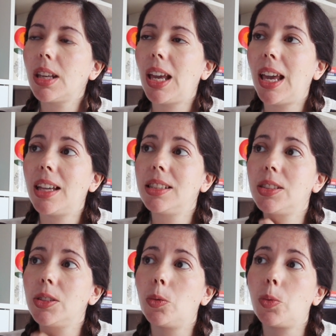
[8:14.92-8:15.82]

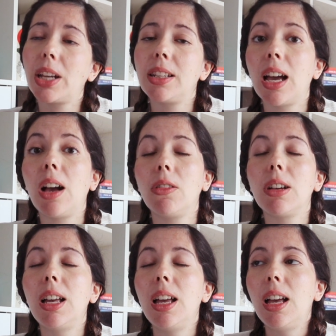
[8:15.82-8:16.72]
And right now,
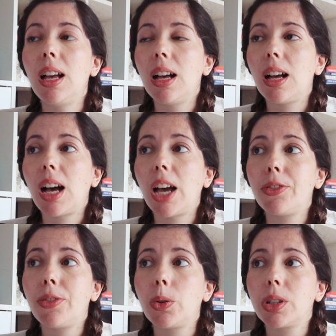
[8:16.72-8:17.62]
I
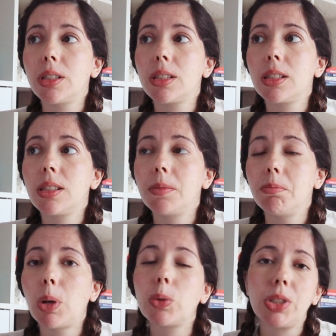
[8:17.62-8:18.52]
focus
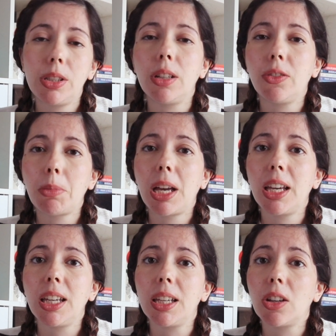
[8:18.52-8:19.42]
most of
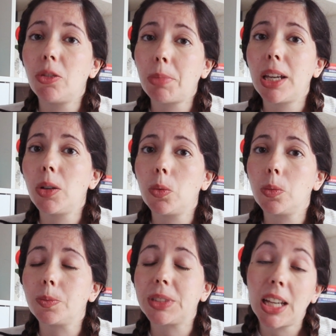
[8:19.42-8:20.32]
my
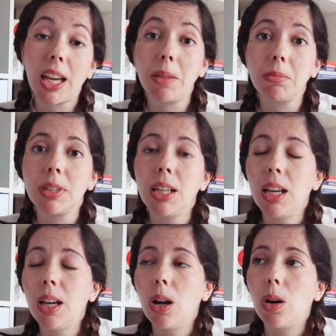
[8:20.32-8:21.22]
time
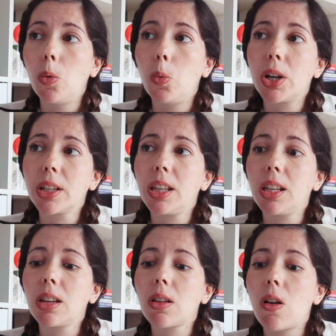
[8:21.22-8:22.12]

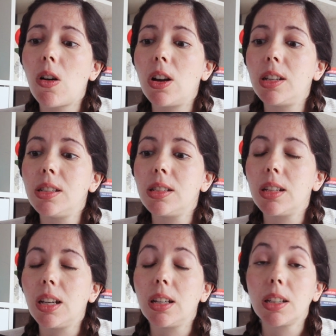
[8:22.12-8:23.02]
working on
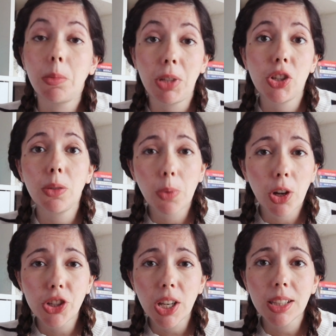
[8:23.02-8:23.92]
commission
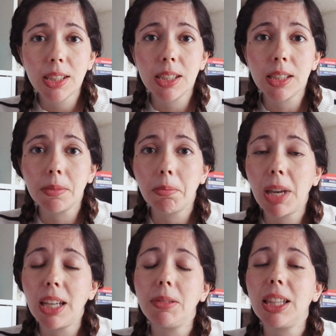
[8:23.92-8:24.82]
projects,
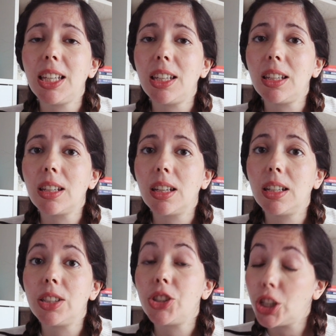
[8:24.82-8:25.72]
mainly
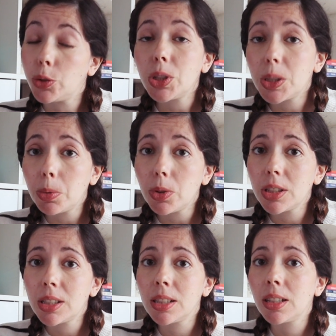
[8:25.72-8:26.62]
children's
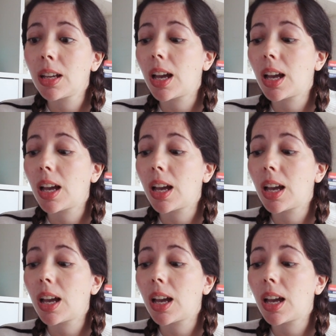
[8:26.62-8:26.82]
books.